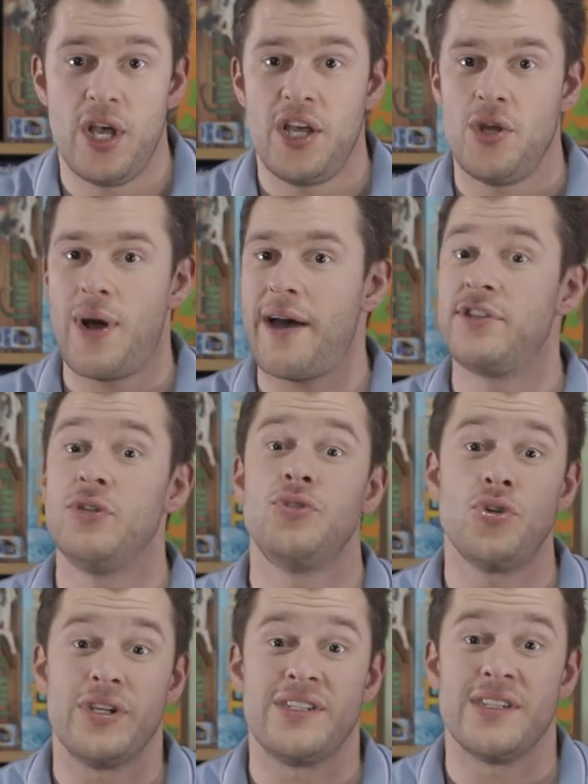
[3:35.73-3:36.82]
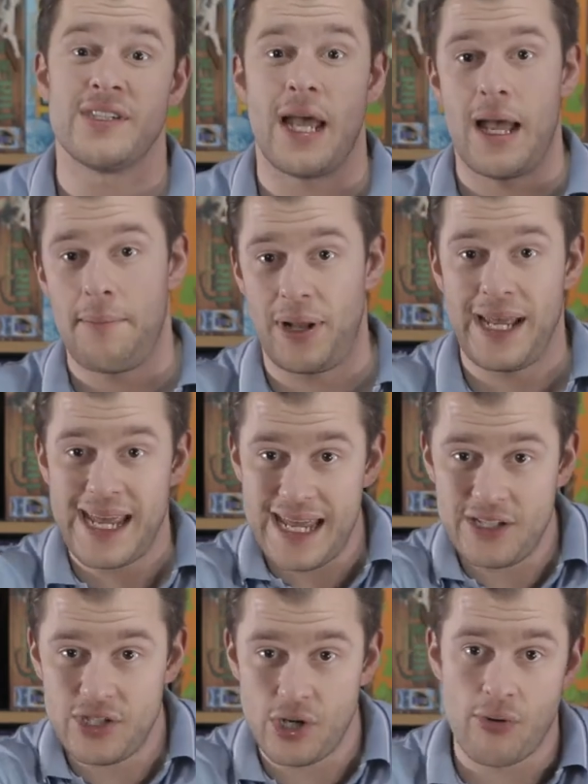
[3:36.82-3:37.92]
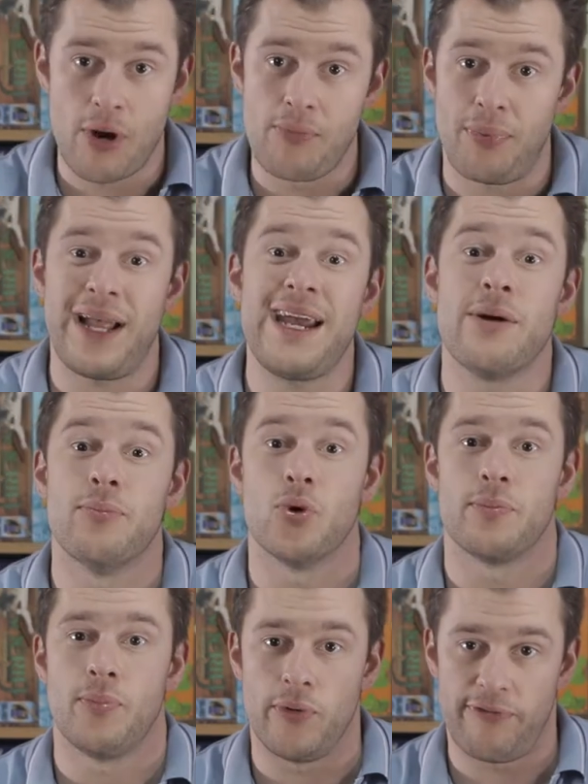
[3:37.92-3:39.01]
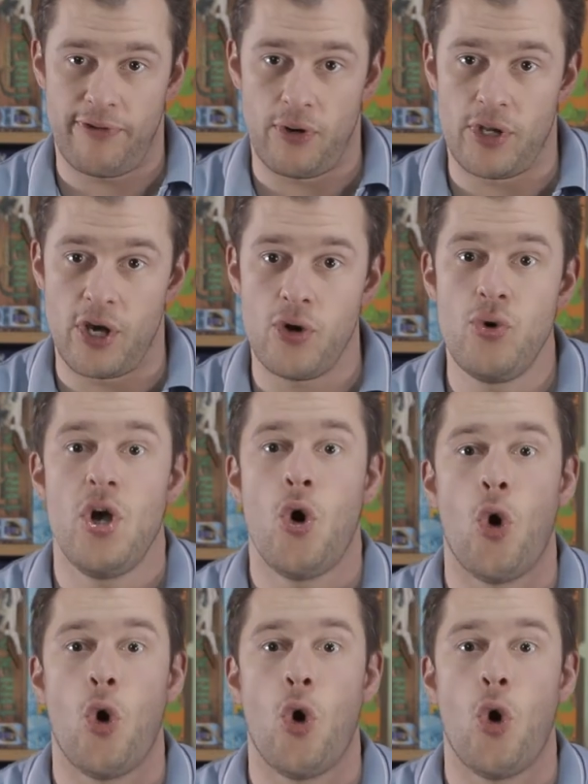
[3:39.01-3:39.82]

You have two choices. Play it into your own player board portfolio,